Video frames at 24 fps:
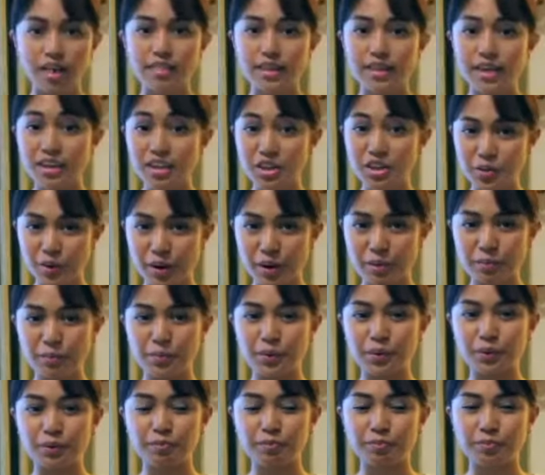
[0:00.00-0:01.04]
Thank you,
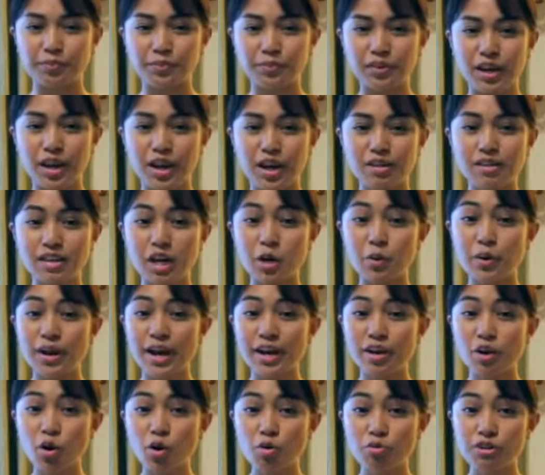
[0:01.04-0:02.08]
April. Now we
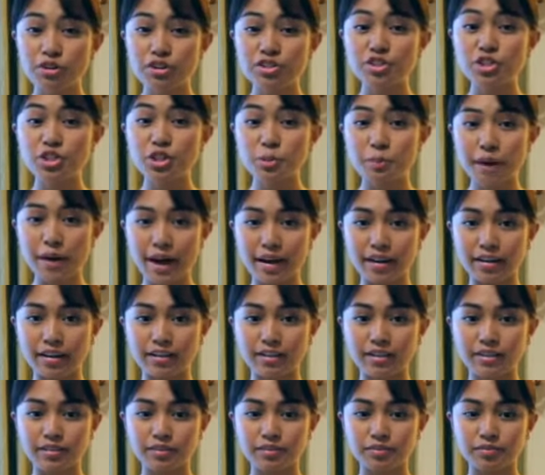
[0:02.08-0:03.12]
head over to
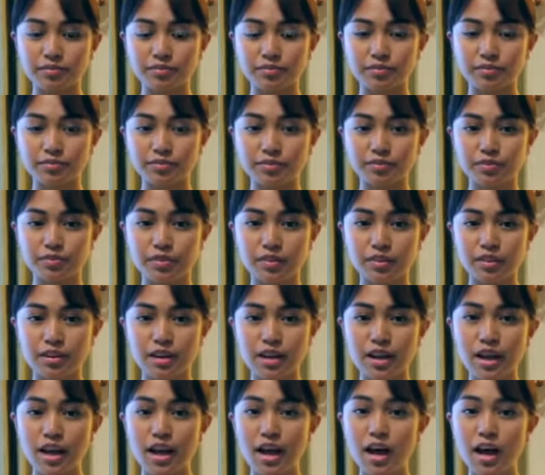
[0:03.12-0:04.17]
Quebec.
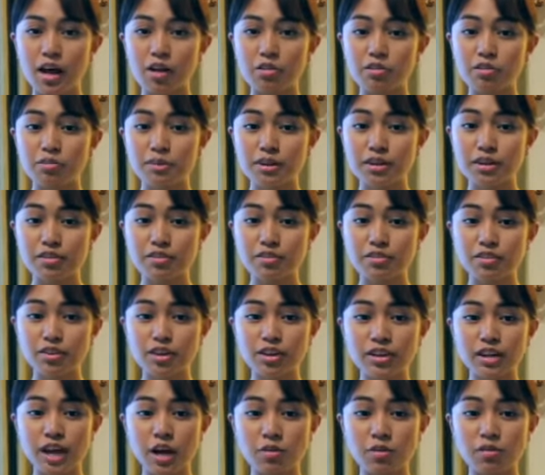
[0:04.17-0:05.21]
Health Minister
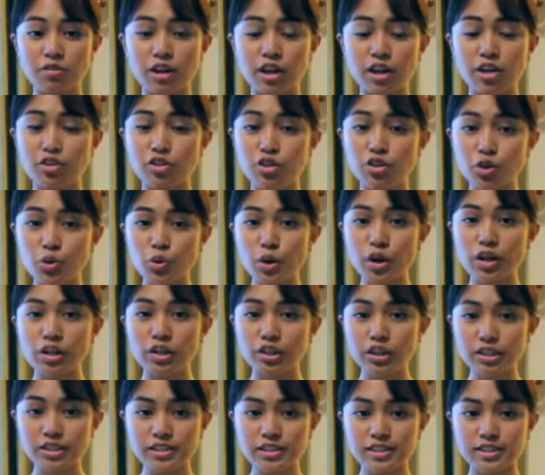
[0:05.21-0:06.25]
announced a new
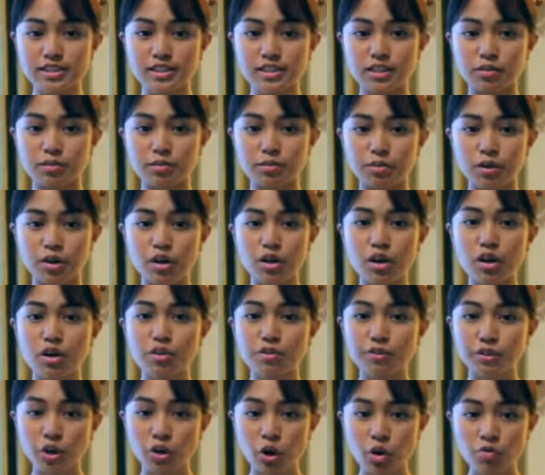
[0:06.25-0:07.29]
alert system
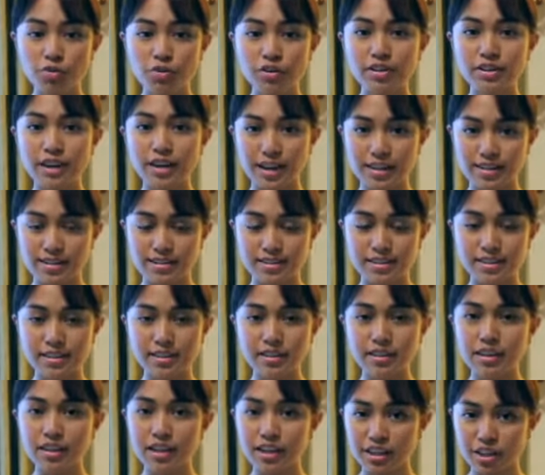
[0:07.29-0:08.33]
for COVID
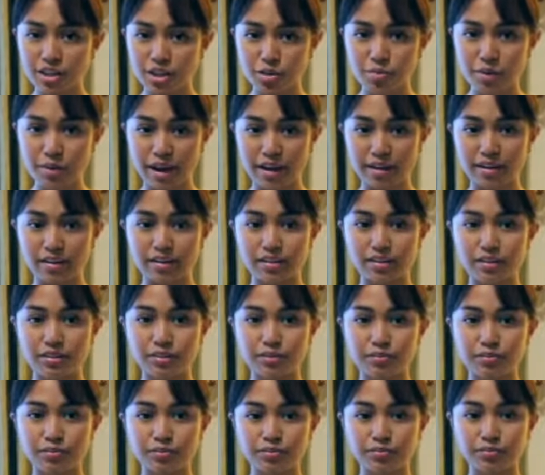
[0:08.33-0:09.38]
19 in Quebec.
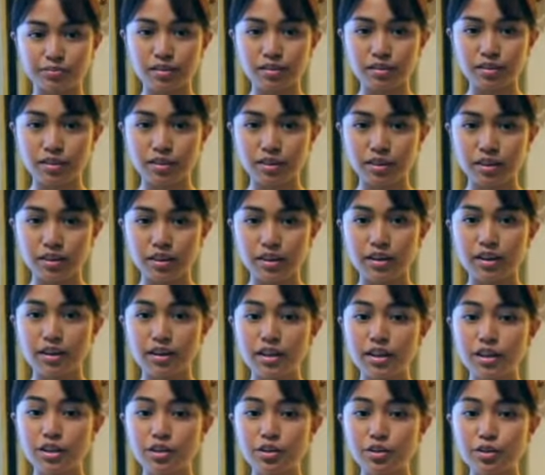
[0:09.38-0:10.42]

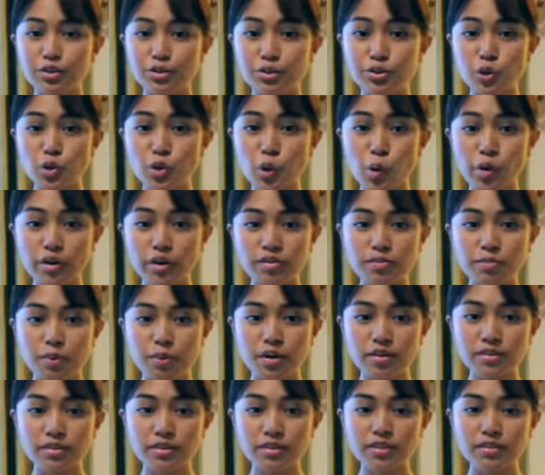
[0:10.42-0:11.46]
Eagle News
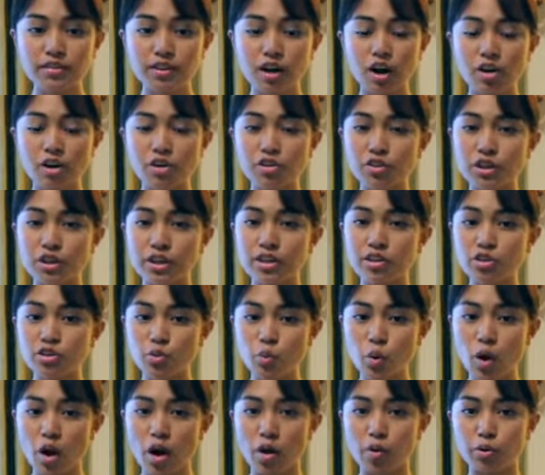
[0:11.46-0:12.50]
correspondent Andre
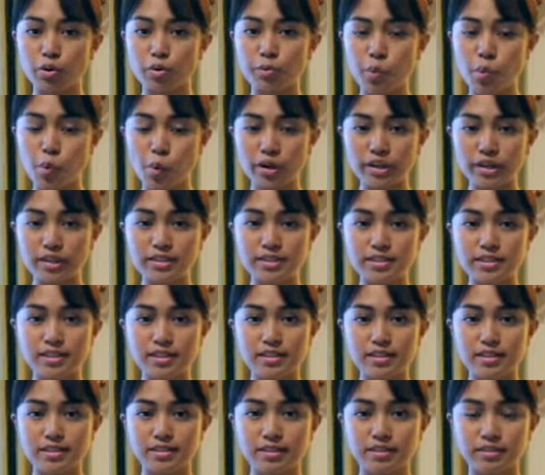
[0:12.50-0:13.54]
Lajoie reports.